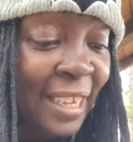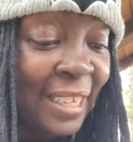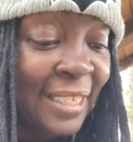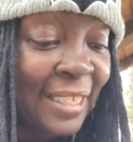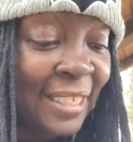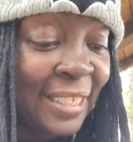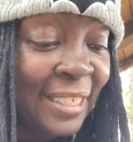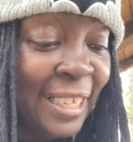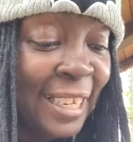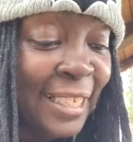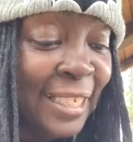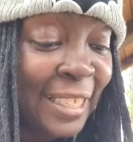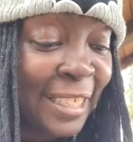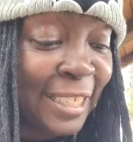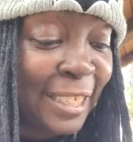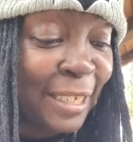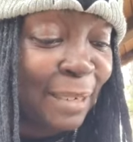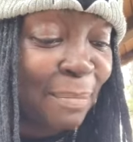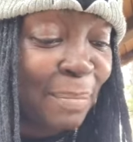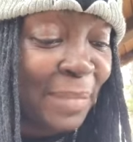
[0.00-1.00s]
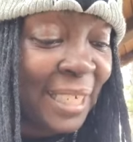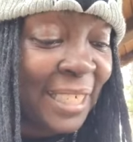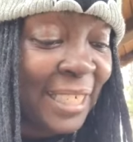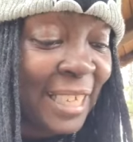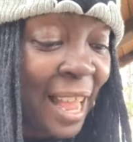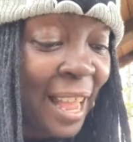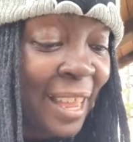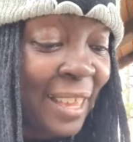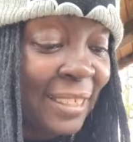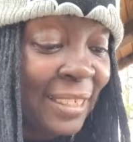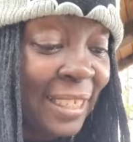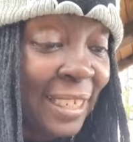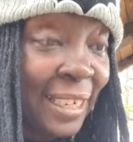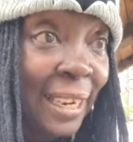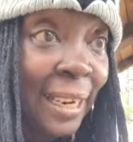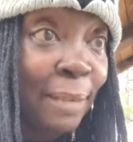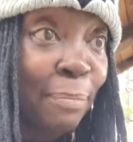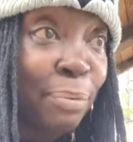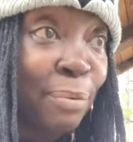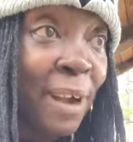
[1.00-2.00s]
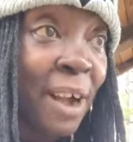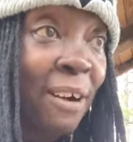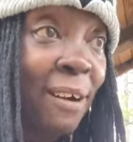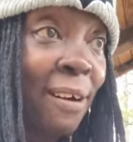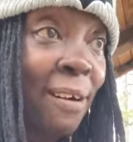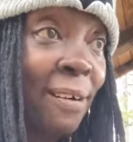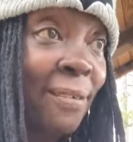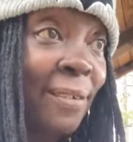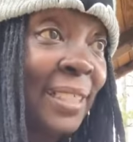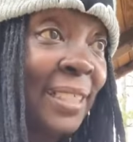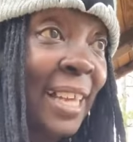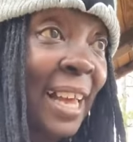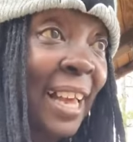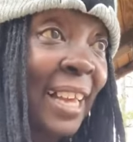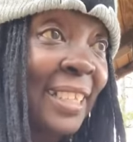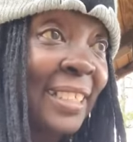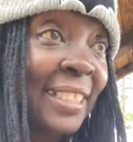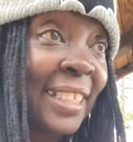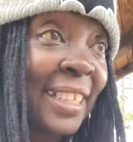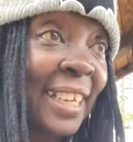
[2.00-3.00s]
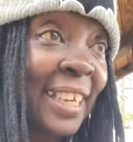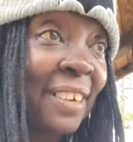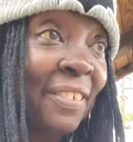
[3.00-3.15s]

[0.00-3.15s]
systematizing and prioritizing.